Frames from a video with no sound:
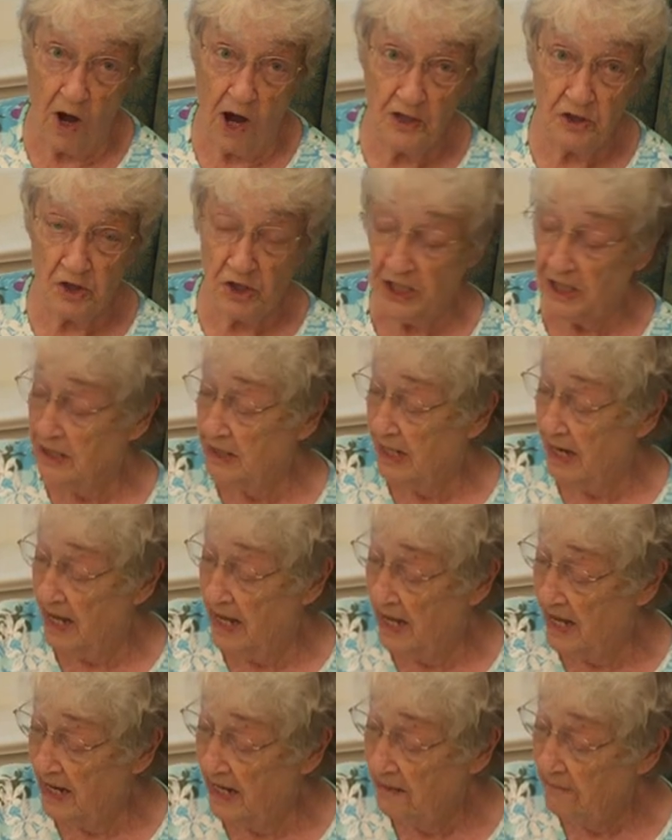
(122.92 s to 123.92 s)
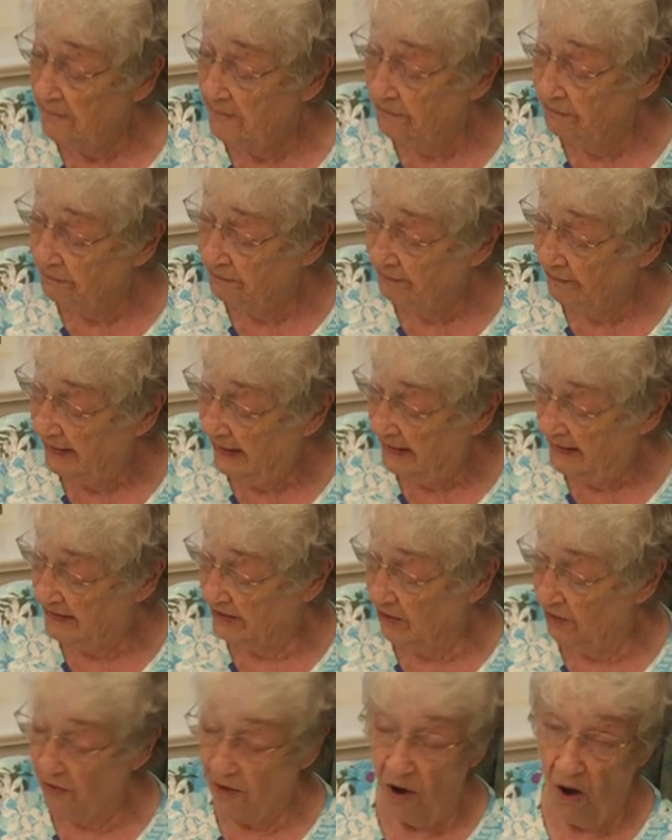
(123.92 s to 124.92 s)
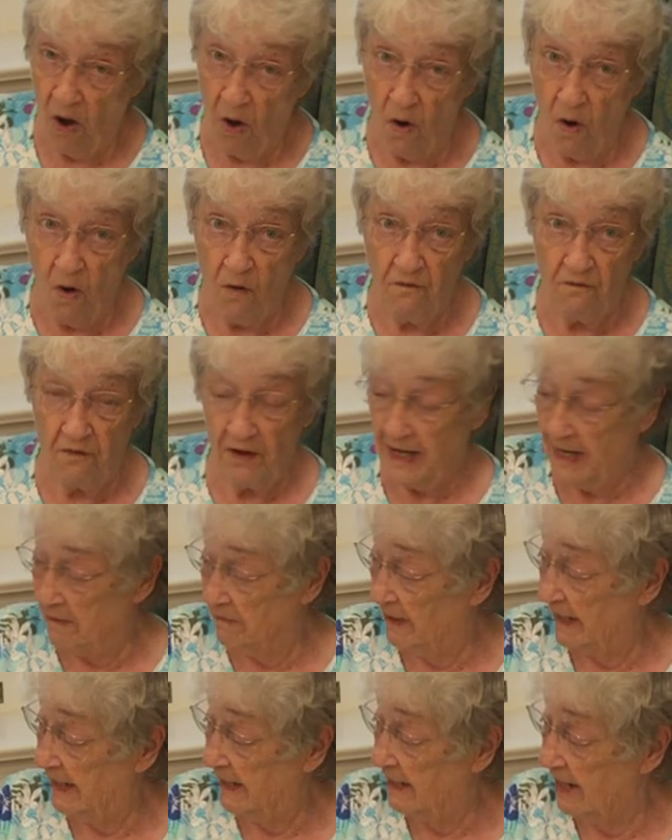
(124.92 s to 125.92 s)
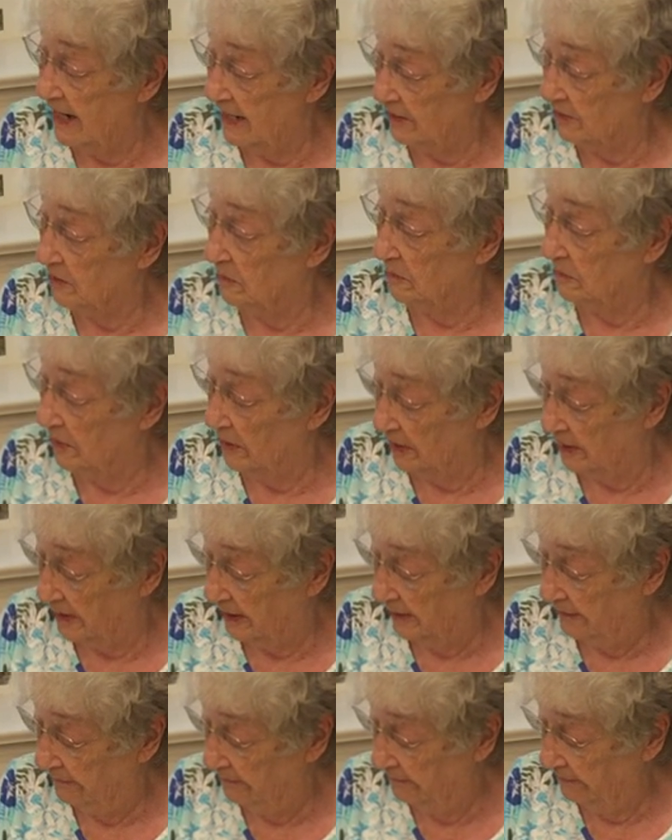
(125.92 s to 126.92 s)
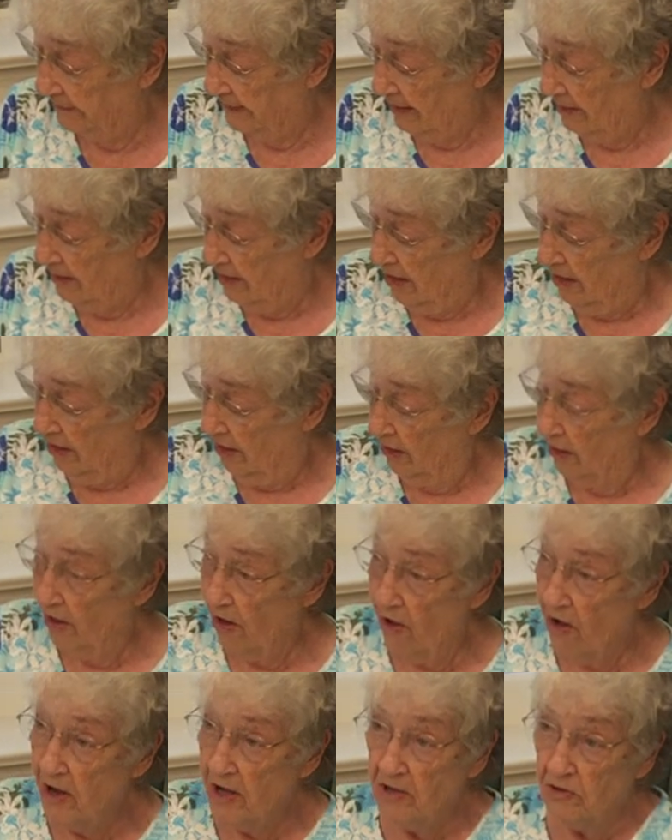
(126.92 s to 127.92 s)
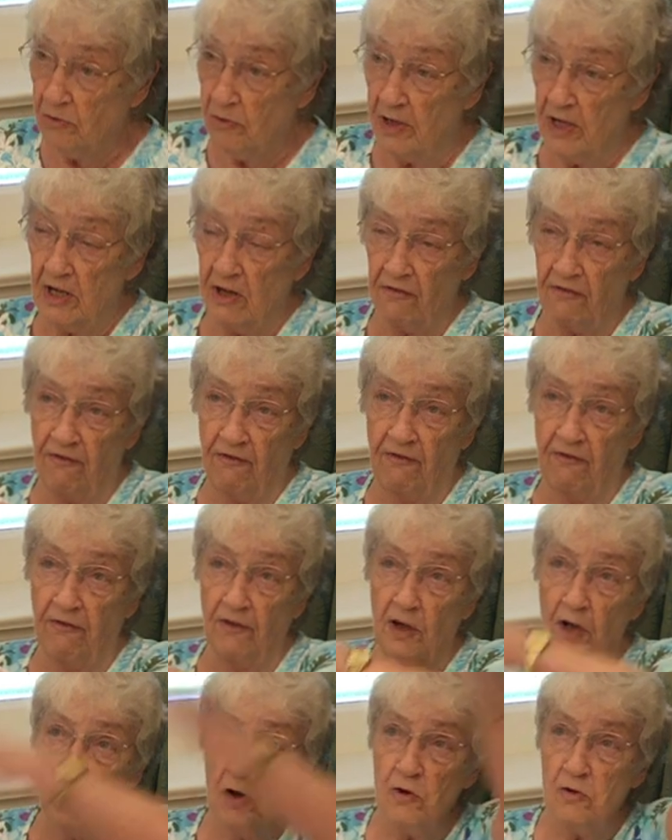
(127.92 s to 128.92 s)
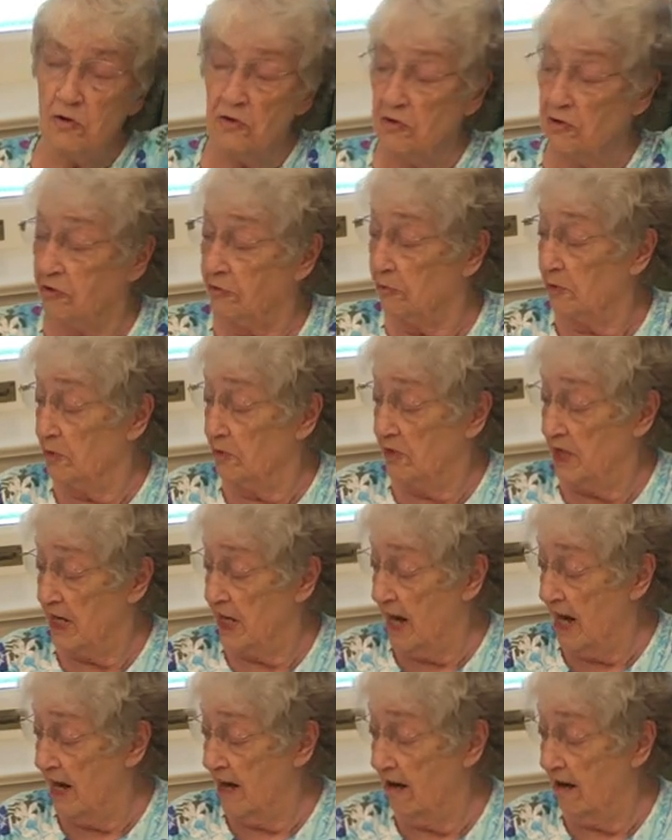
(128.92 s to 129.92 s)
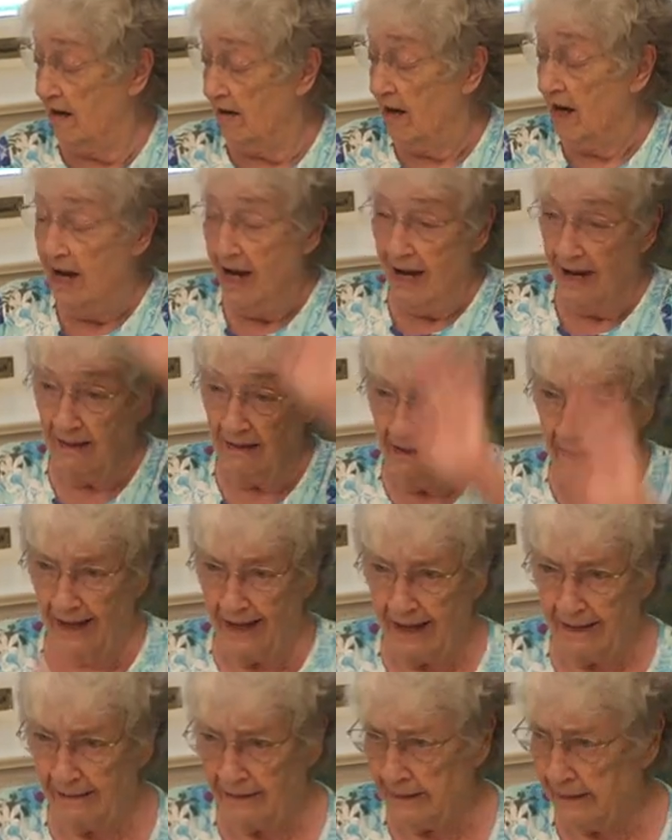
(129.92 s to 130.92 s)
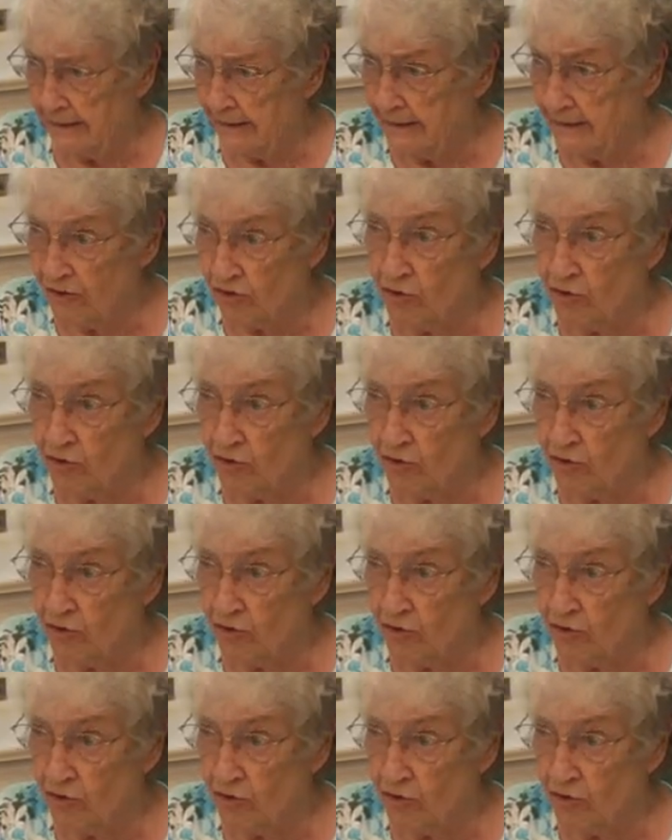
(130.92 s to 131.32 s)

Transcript: washing day. So the whole family got to work. Laundry flew through the air and landed in